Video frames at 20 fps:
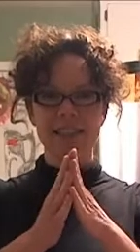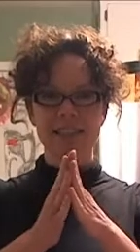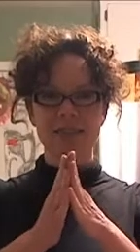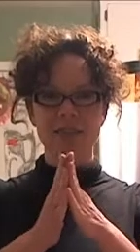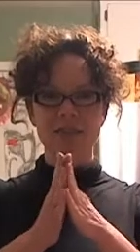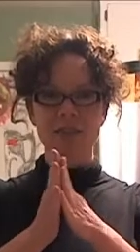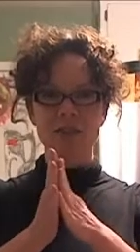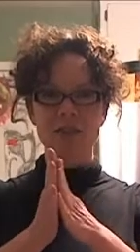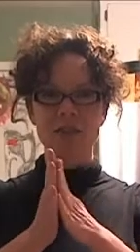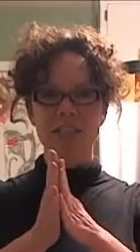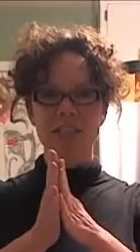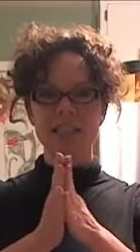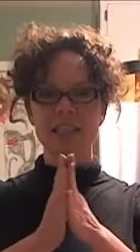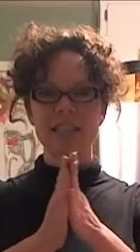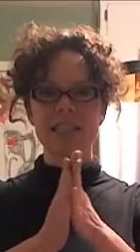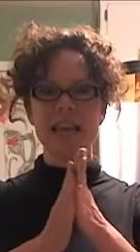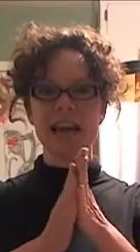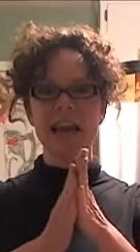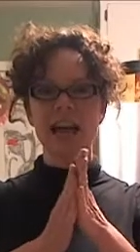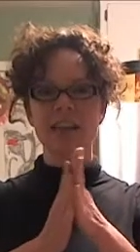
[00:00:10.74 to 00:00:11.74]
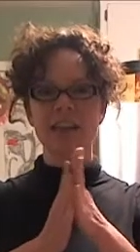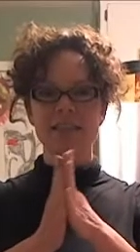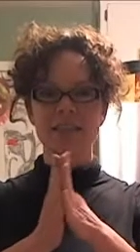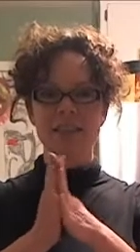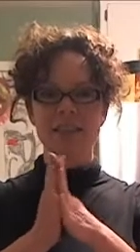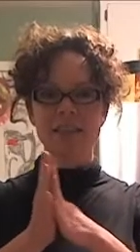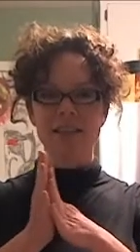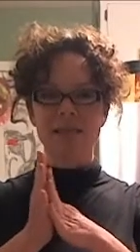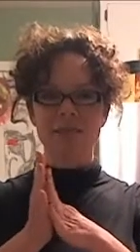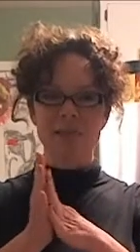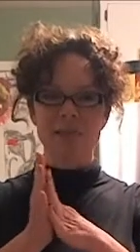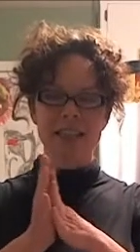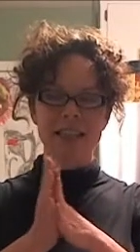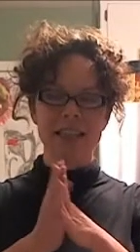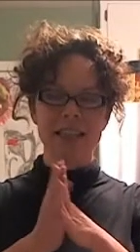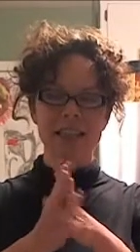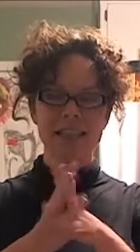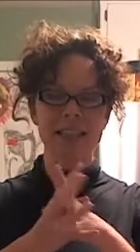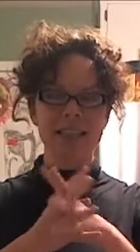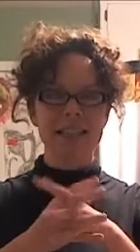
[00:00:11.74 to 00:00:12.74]
We're going to tackle something
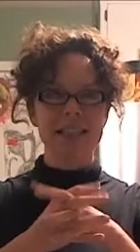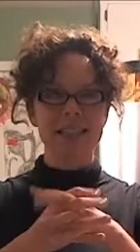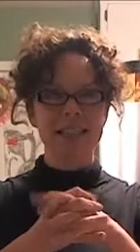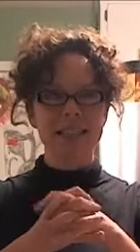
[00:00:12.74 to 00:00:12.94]
that